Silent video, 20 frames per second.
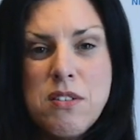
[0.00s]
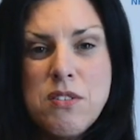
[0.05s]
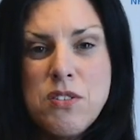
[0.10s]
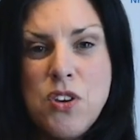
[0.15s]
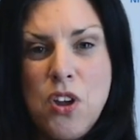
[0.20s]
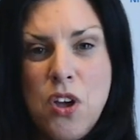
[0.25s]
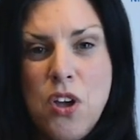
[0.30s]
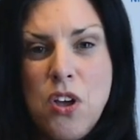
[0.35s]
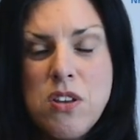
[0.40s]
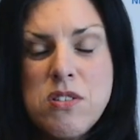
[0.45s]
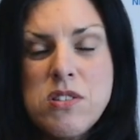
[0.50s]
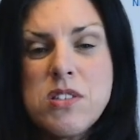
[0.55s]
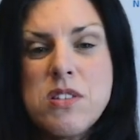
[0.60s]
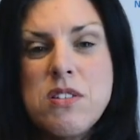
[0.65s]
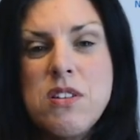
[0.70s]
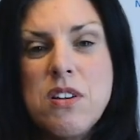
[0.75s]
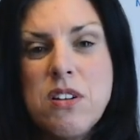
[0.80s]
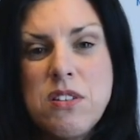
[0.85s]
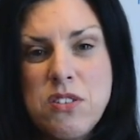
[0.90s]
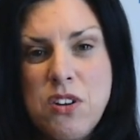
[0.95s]

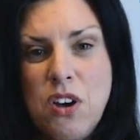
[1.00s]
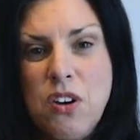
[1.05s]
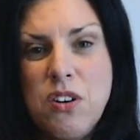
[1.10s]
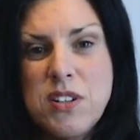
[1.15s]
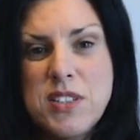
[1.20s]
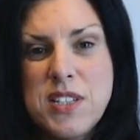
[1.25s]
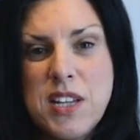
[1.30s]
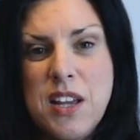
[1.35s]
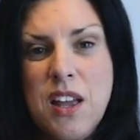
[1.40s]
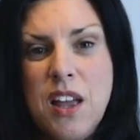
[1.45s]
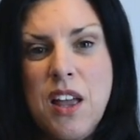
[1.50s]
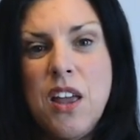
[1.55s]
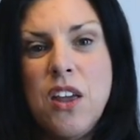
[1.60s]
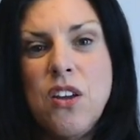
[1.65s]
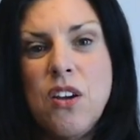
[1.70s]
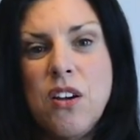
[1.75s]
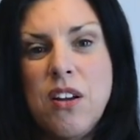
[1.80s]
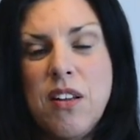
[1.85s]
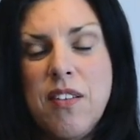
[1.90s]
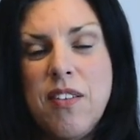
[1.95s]
nurse, your doctor,
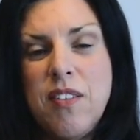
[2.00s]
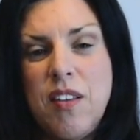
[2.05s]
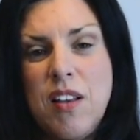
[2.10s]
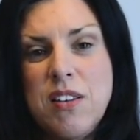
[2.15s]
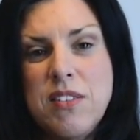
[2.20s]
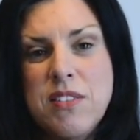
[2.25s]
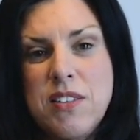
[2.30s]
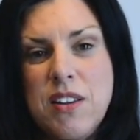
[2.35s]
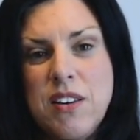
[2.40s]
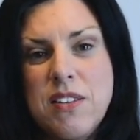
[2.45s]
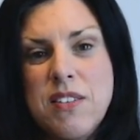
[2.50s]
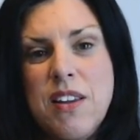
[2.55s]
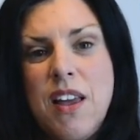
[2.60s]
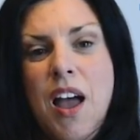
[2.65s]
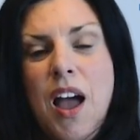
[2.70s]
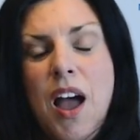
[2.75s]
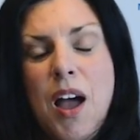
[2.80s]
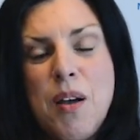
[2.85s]
your consultant